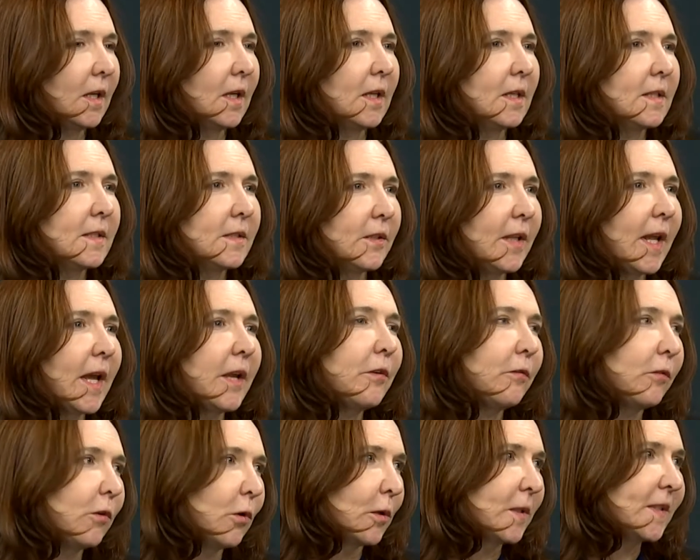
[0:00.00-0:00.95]
So that,
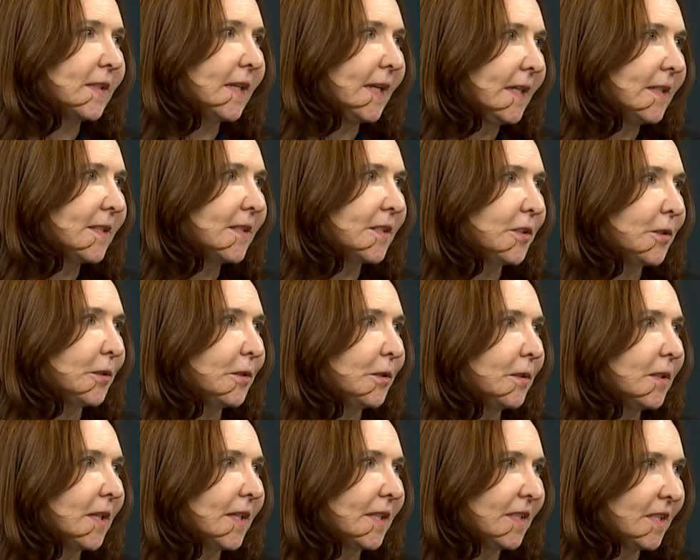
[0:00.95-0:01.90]
of course, leads to
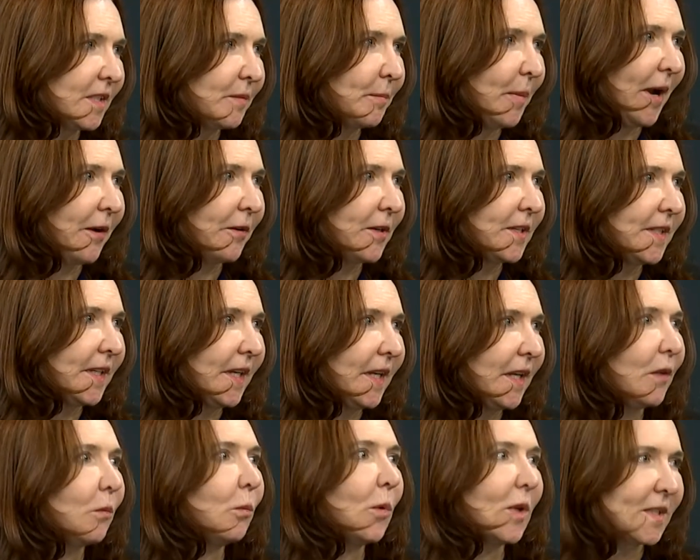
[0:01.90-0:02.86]
a disparity
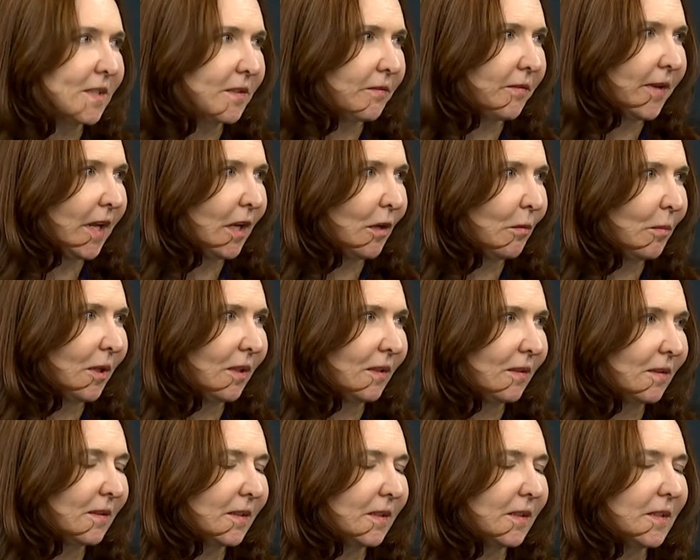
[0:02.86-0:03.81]
in what's available
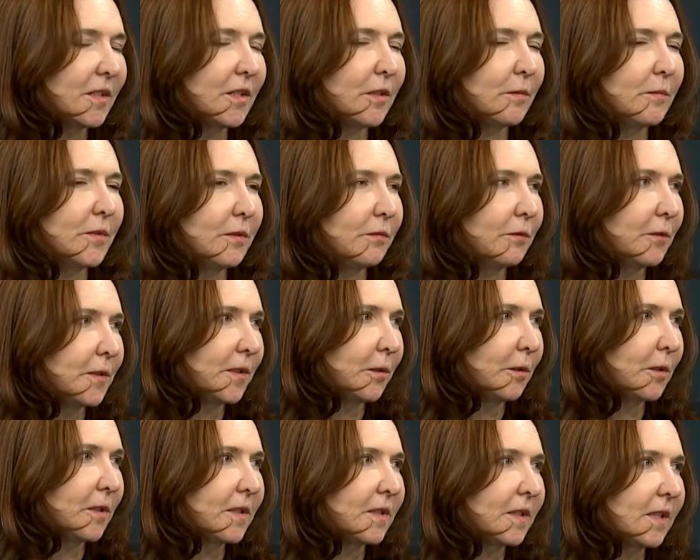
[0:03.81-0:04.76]
in terms of
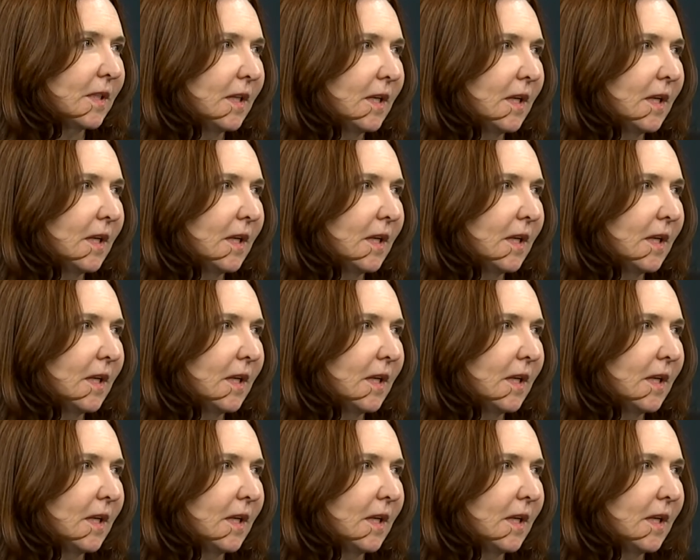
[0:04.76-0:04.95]
resource.